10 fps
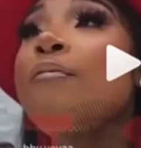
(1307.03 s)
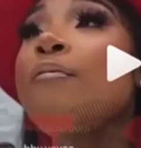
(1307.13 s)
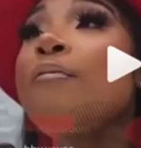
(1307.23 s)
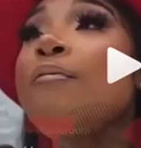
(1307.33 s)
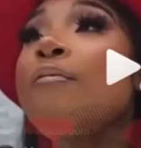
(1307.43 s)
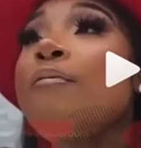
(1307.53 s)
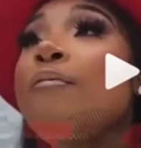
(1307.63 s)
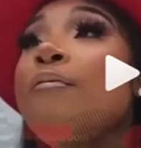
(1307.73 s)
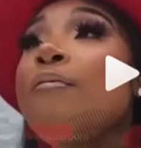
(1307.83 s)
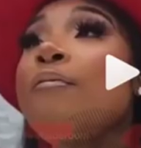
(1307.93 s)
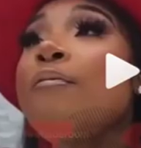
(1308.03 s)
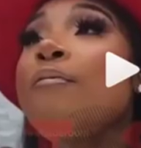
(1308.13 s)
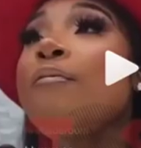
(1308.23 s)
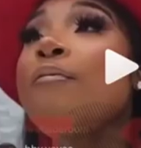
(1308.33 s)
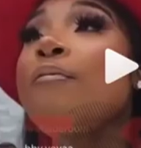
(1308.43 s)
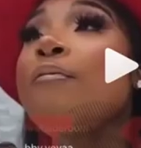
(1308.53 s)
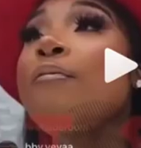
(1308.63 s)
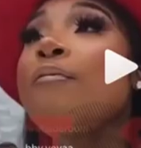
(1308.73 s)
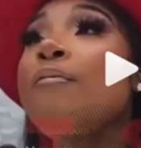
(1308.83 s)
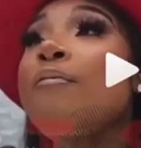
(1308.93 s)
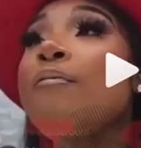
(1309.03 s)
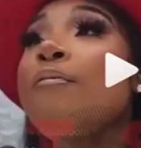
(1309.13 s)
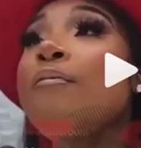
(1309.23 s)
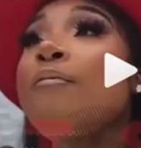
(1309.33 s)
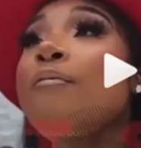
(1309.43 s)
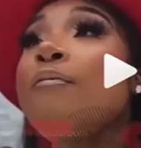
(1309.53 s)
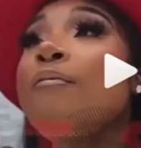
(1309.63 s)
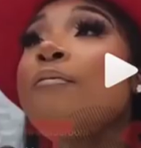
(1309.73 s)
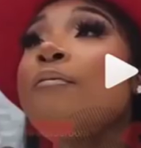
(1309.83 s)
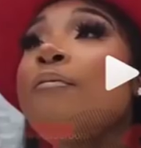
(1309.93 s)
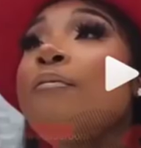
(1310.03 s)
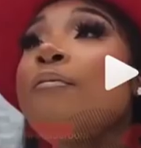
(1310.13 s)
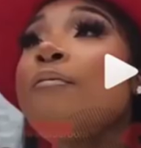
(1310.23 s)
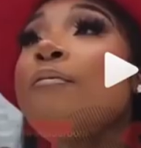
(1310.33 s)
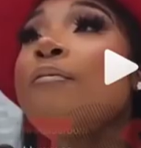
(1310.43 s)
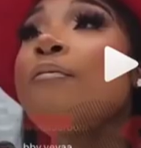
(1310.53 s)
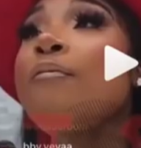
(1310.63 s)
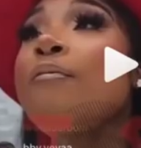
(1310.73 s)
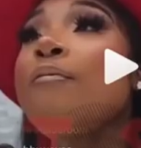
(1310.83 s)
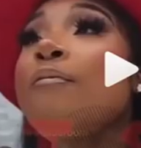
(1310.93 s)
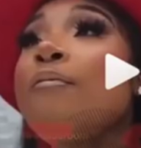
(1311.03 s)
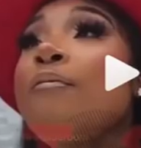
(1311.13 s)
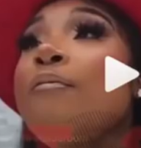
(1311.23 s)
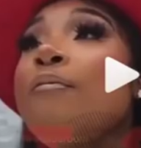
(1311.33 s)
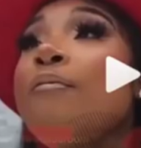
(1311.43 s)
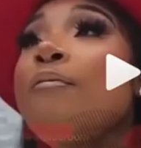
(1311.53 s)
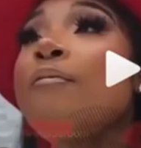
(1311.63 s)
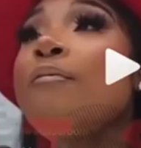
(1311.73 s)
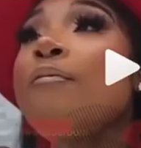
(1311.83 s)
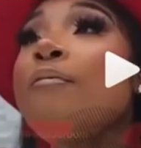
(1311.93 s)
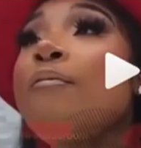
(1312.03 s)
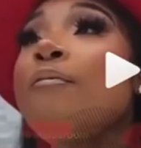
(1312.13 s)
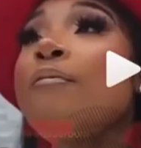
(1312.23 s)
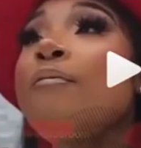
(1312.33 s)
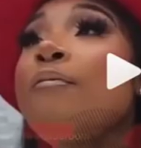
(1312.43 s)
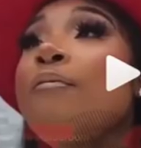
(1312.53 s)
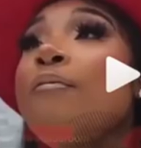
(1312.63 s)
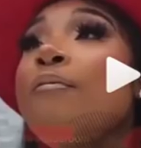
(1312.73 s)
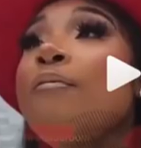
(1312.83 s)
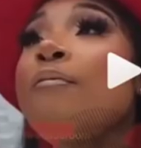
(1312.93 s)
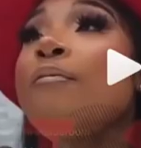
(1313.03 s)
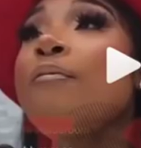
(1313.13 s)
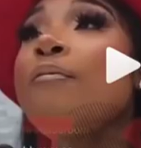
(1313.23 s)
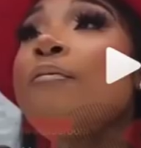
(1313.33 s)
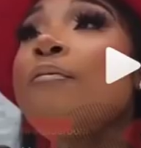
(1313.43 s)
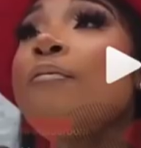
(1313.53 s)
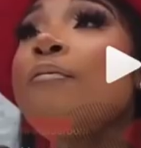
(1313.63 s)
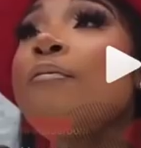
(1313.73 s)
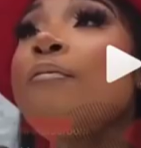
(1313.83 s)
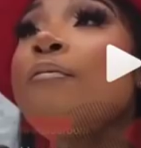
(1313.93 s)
(not speaking)